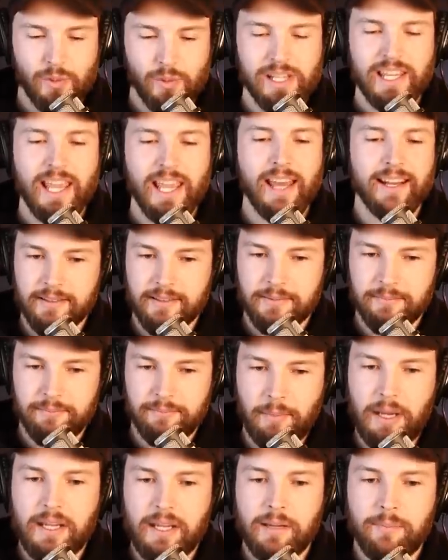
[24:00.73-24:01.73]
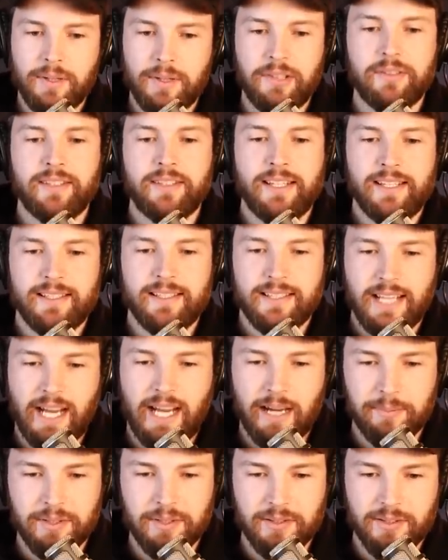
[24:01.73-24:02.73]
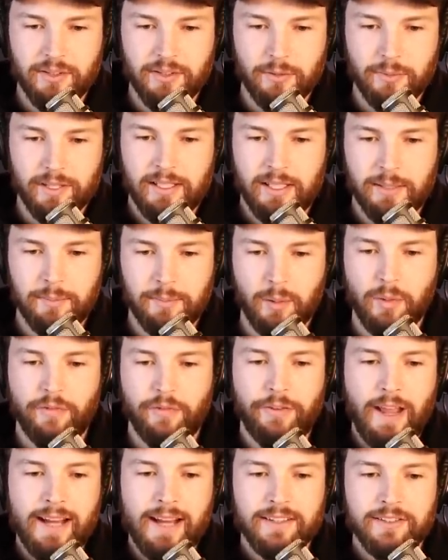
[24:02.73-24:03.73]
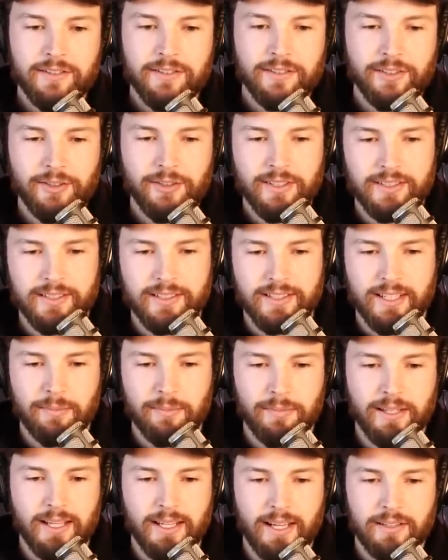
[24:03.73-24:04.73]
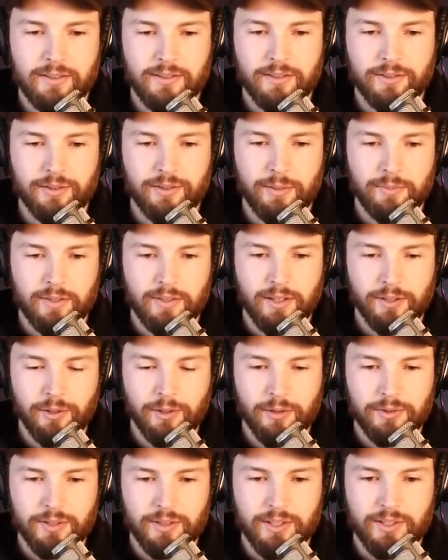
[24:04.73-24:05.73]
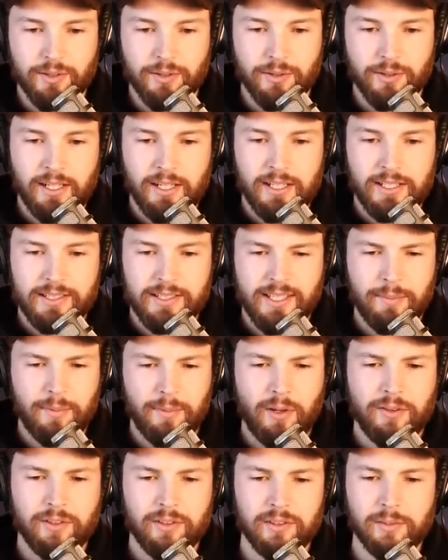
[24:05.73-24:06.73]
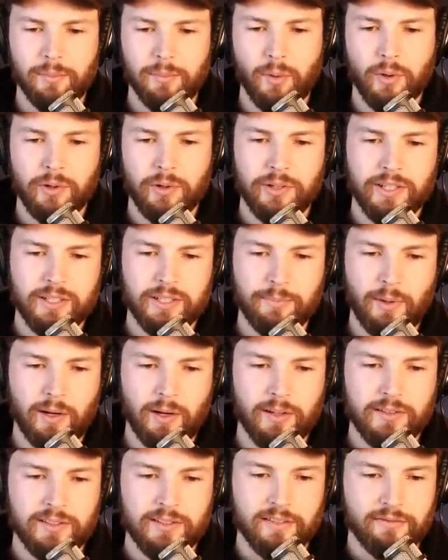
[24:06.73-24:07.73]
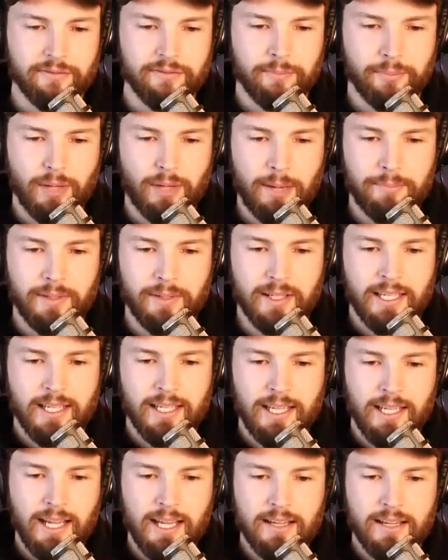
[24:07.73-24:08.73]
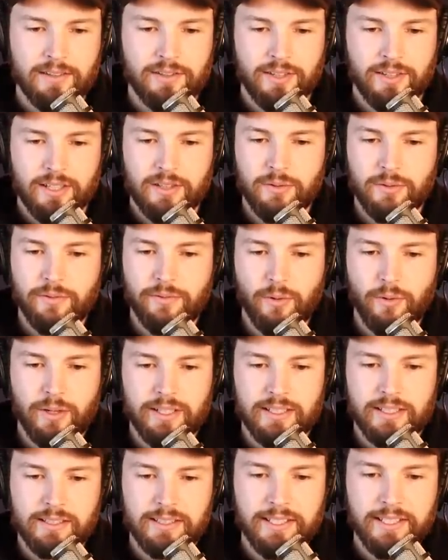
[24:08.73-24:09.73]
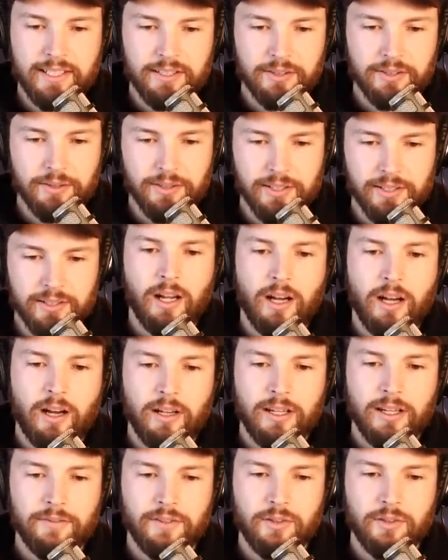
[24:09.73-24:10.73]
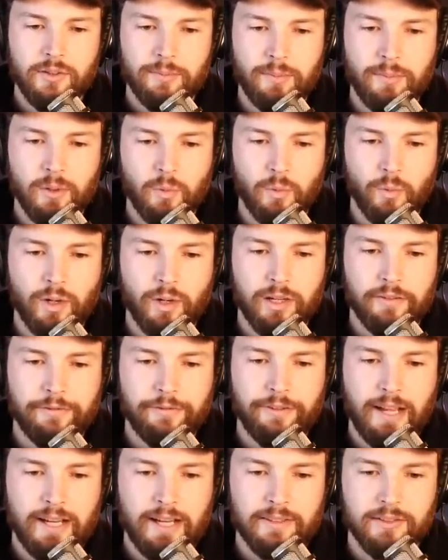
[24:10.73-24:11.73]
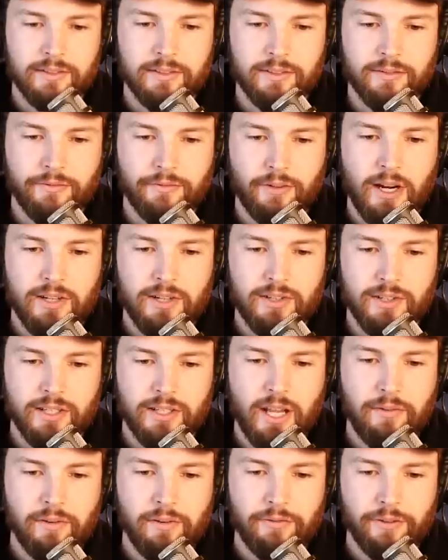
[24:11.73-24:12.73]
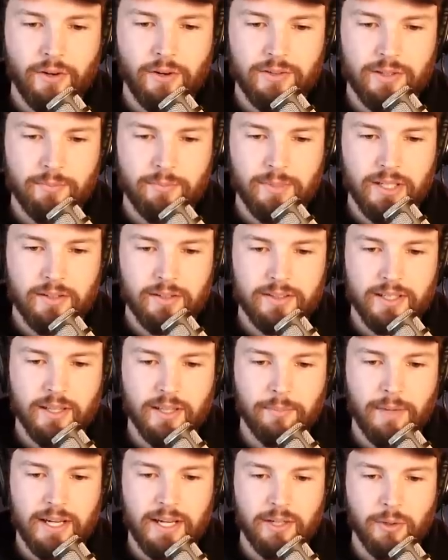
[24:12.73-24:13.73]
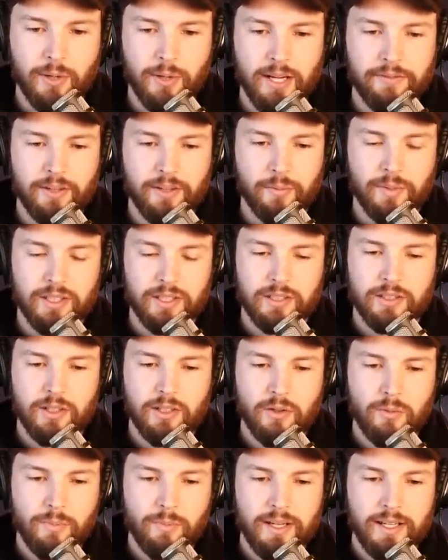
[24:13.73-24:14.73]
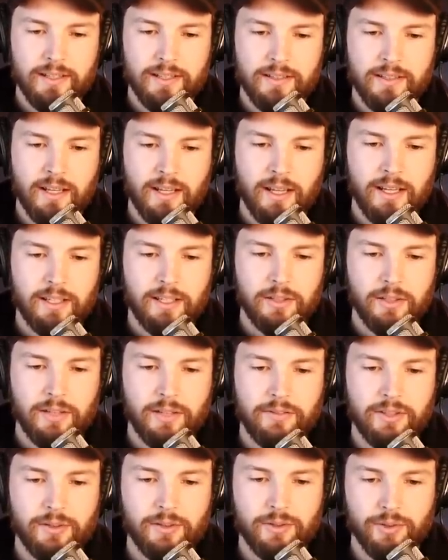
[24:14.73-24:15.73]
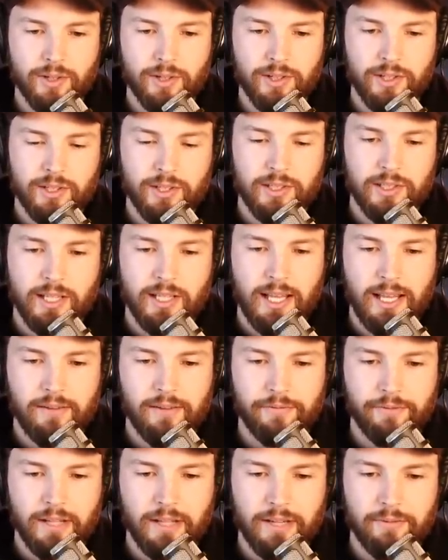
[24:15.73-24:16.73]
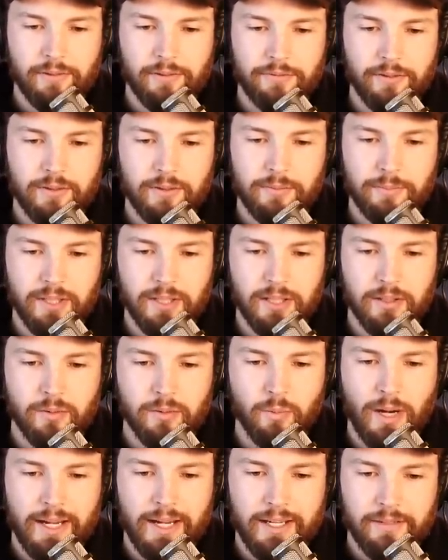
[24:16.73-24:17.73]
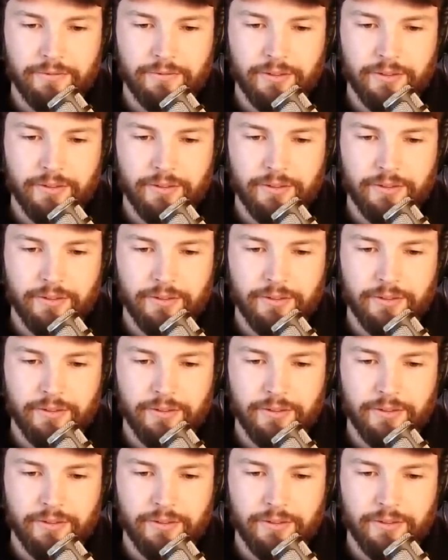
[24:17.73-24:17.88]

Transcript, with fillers: get it. Making meals is time-consuming. But with Factor, you get to skip the extra trip to the grocery store, skip all the laborious parts of prepping, and you get to avoid cleaning duties. All you have to do is put one of Factor's fresh, never-frozen meals in the microwave, and with two minutes... you'll have a nutritious and flavorful meal waiting for